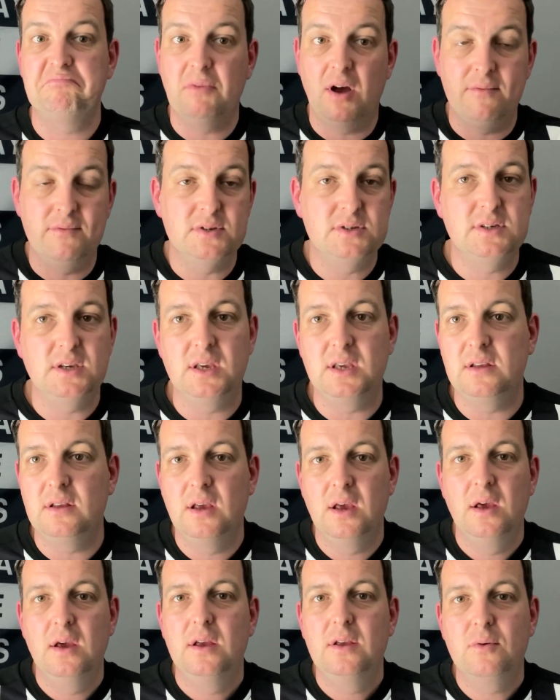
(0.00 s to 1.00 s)
obviously
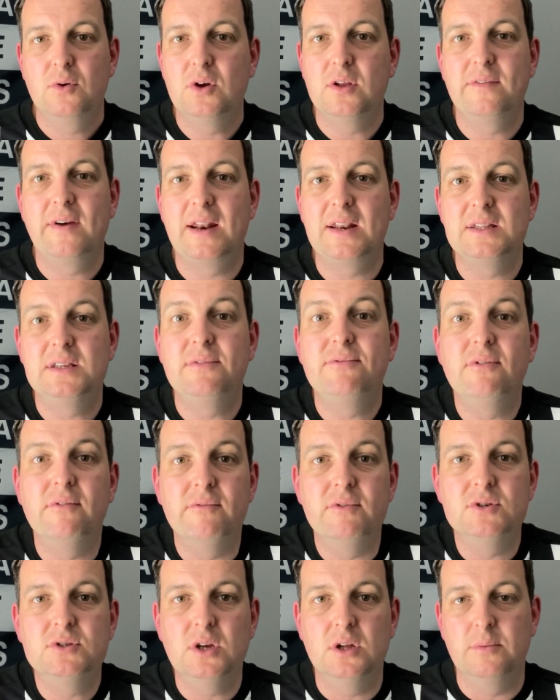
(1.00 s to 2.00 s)
could have had a different
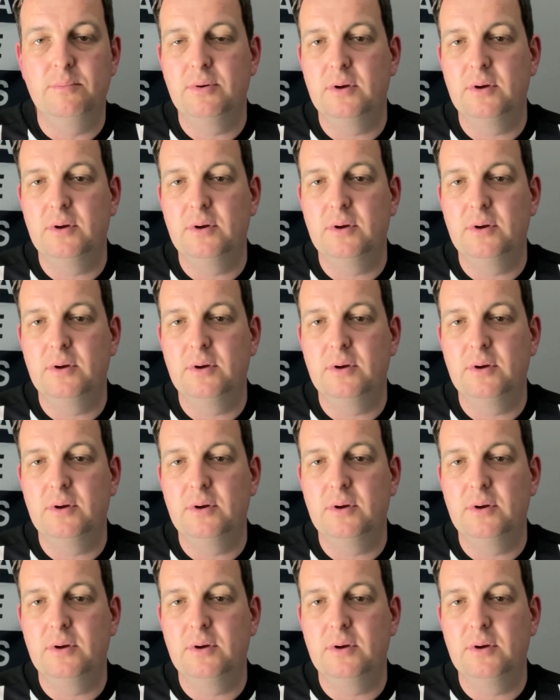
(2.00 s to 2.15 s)
result.